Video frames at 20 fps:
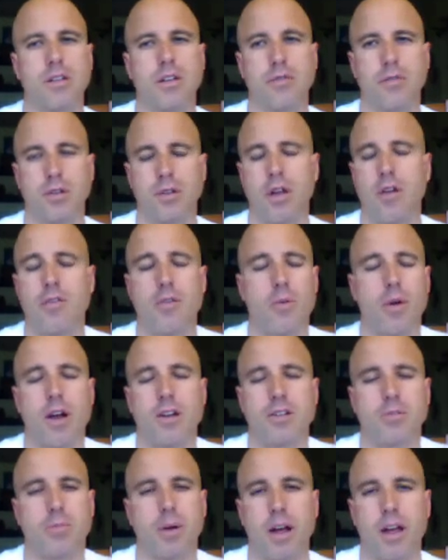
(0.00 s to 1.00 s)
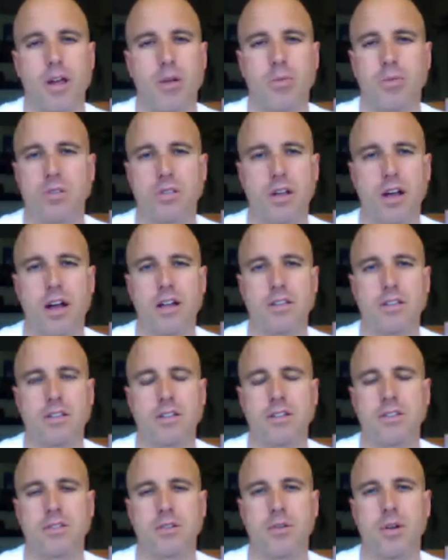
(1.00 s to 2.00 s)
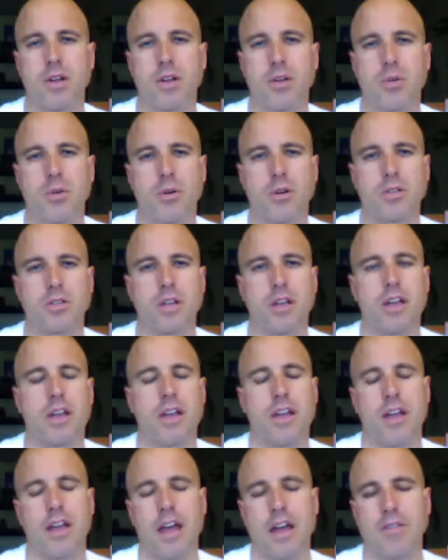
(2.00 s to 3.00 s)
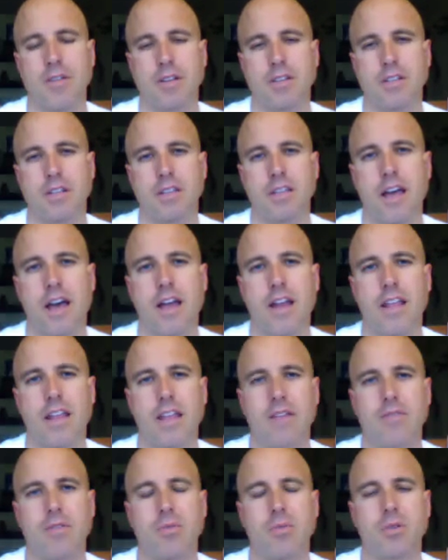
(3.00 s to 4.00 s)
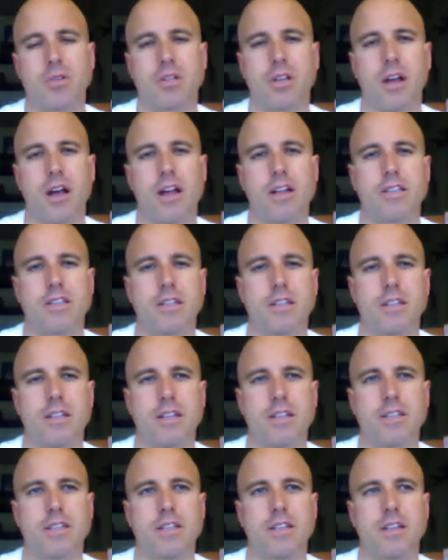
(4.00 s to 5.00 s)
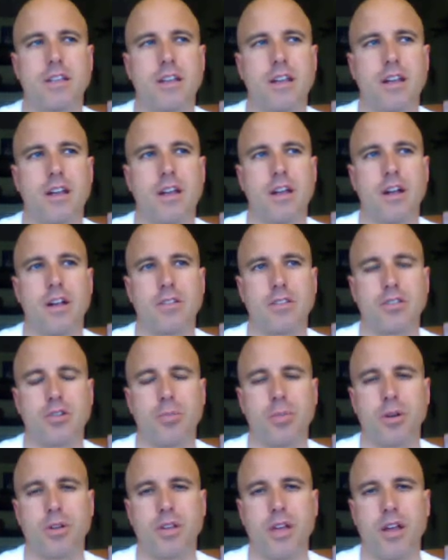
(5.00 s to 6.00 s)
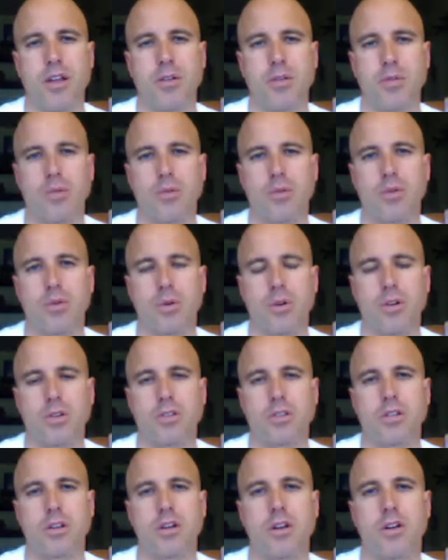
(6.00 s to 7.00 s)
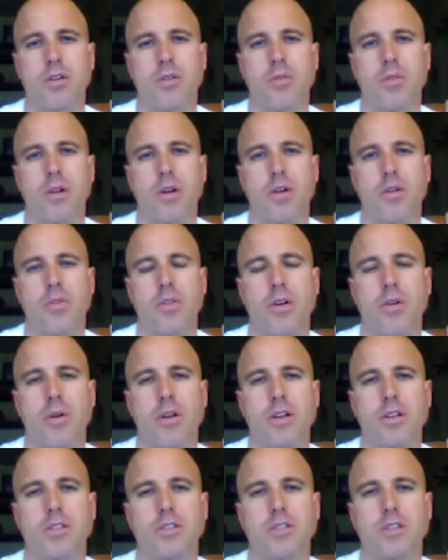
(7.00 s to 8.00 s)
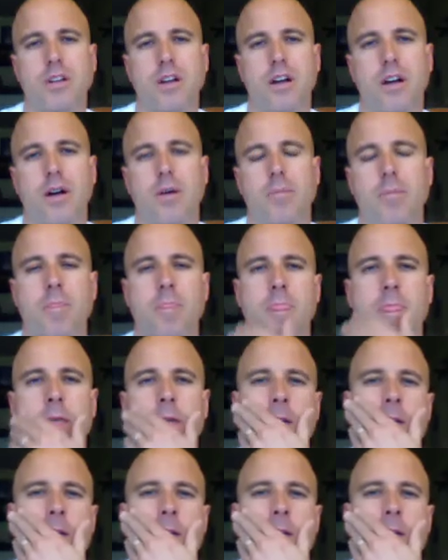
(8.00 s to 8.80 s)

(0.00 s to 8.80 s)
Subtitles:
if you love to ride your bike, Wisconsin is a great course. Having said that, even Wisconsin isn't a super technical course. There is a